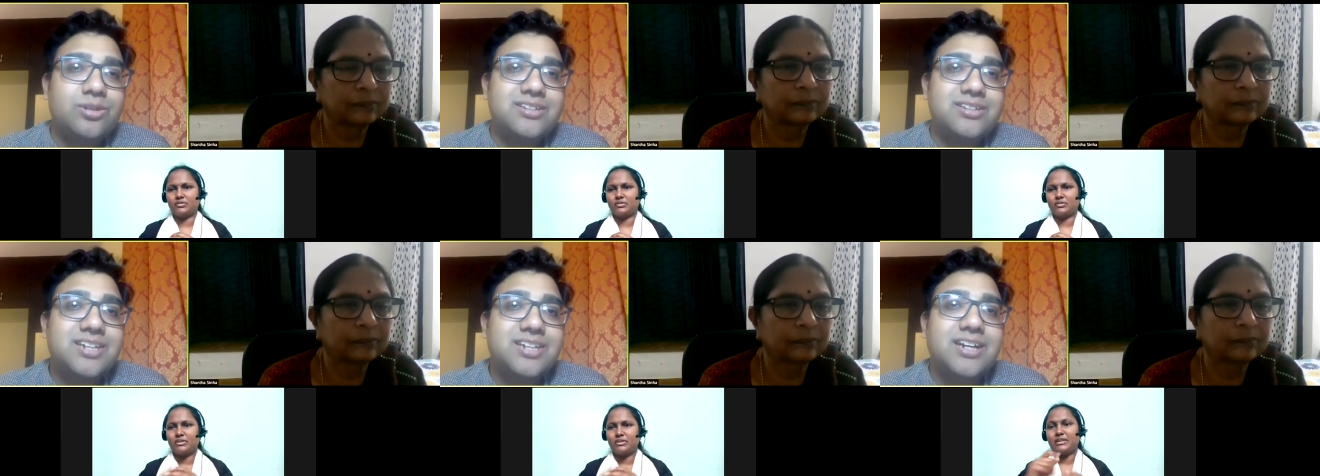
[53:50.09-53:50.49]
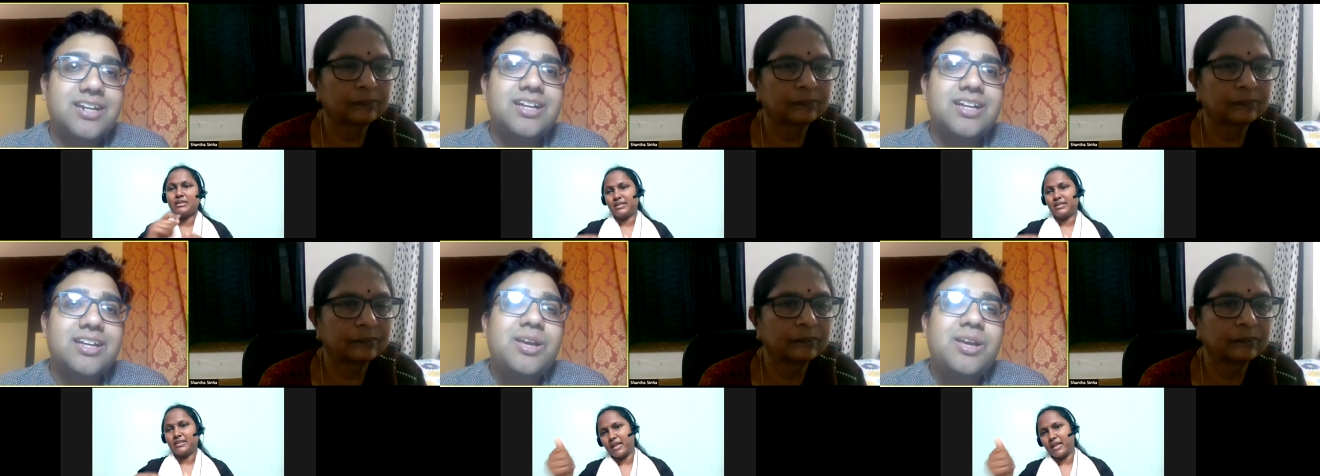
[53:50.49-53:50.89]
Speaker 1: in what
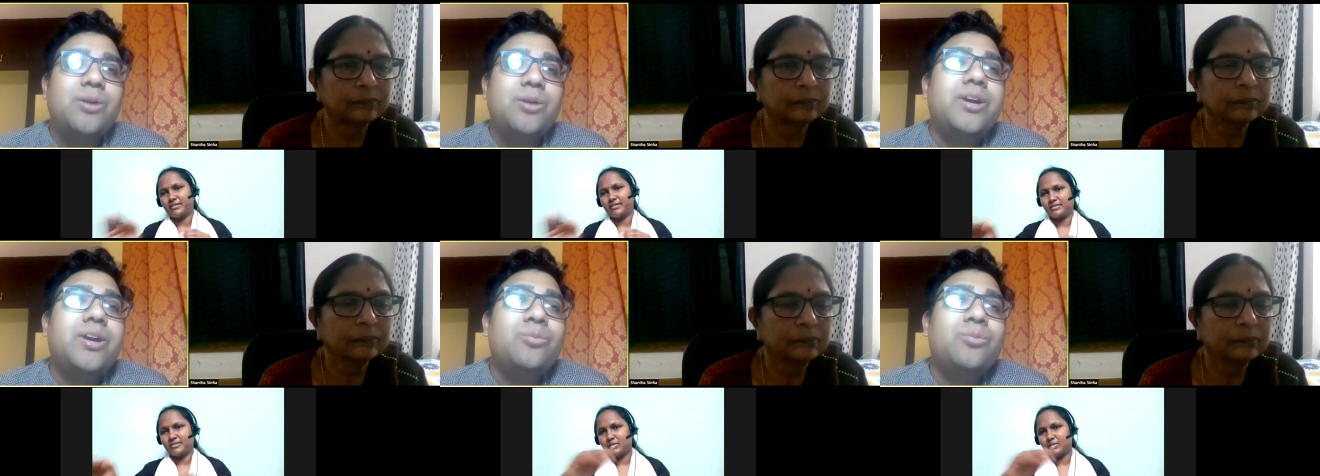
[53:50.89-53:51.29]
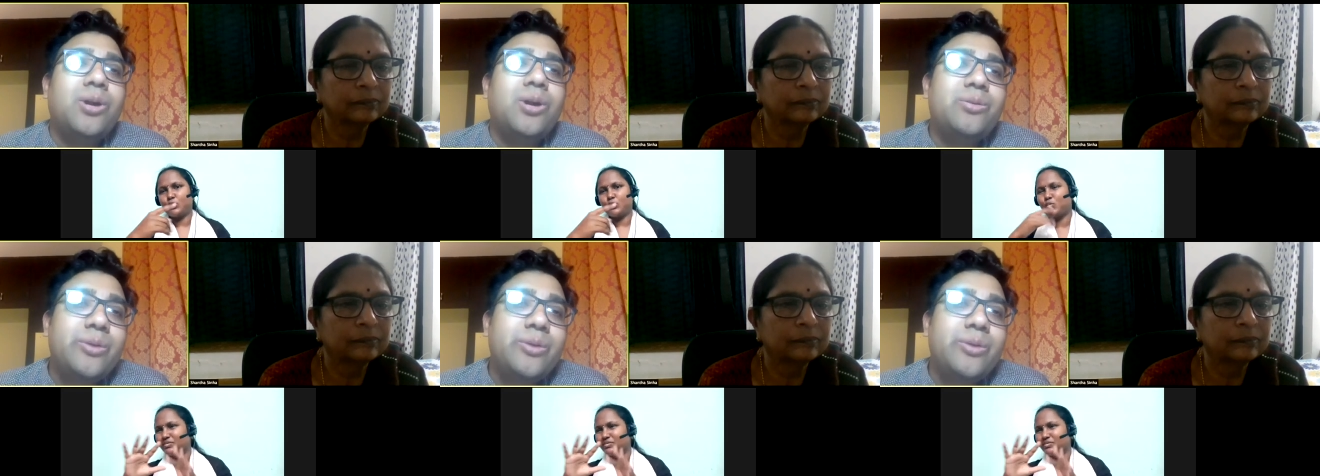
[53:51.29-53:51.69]
ways are
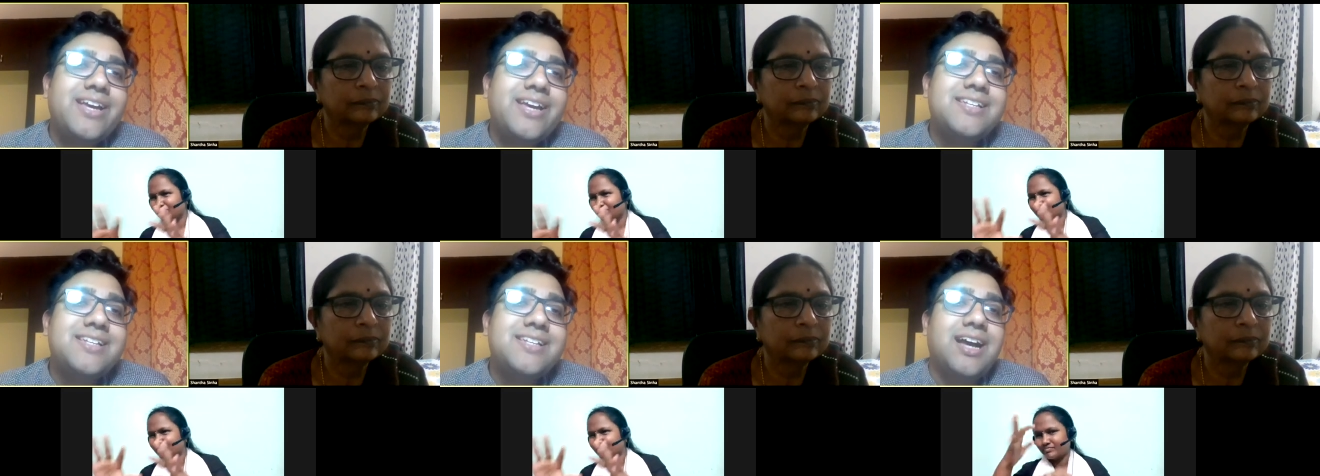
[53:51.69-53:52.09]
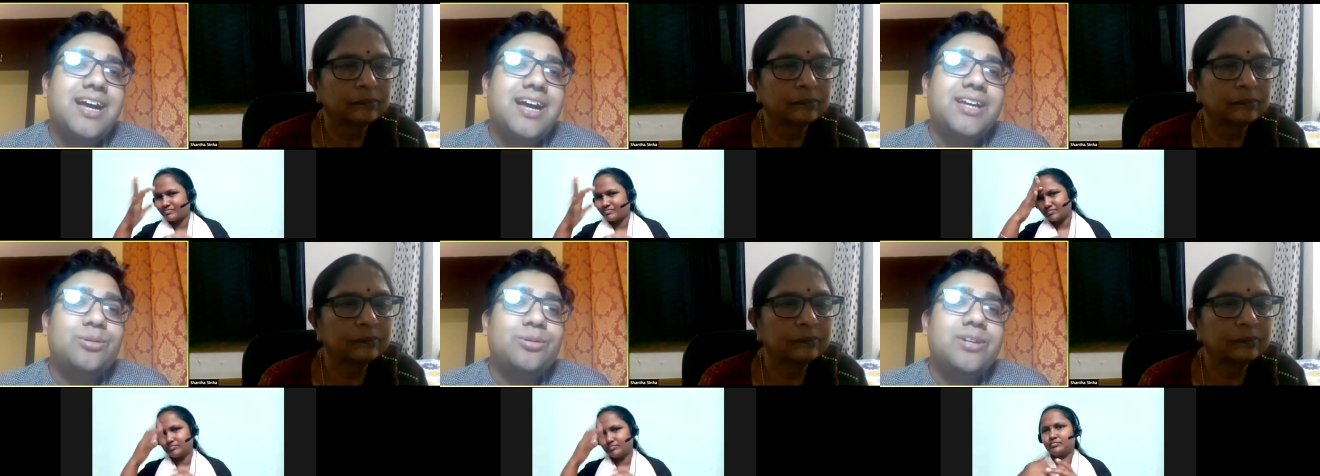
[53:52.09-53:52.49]
you letting them
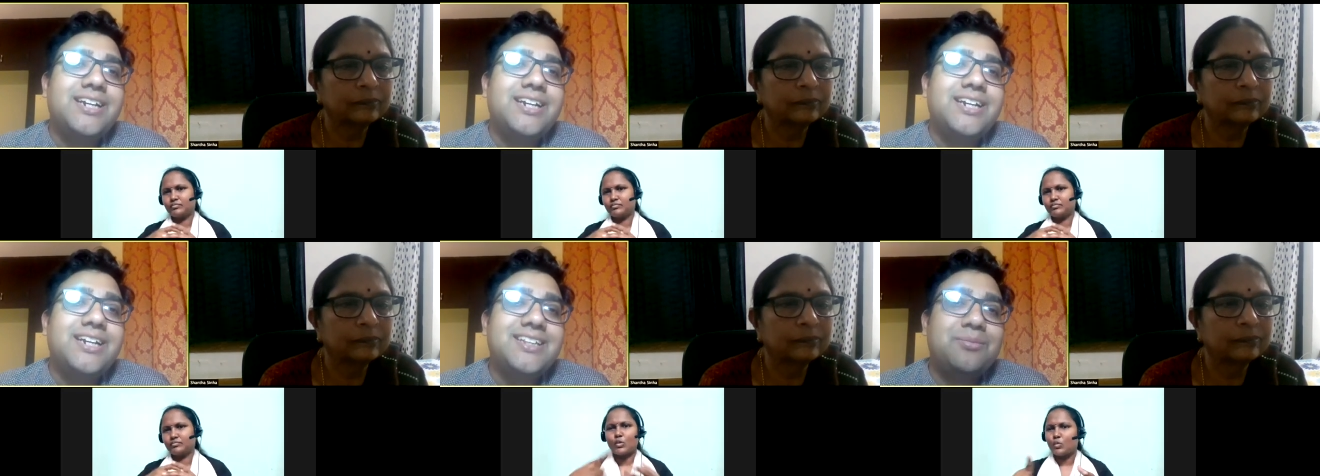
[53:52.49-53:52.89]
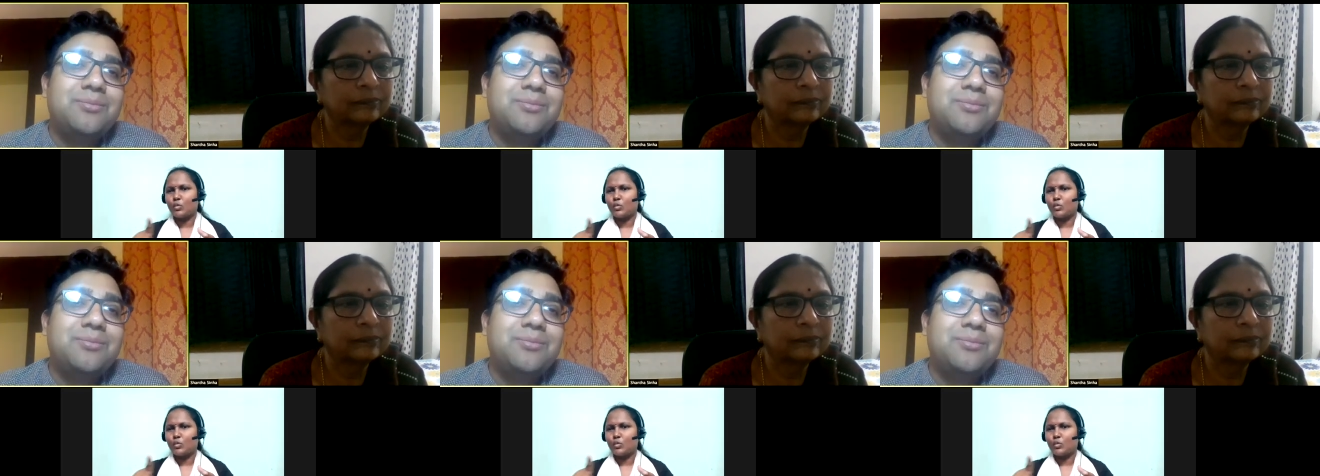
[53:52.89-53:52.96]
contribute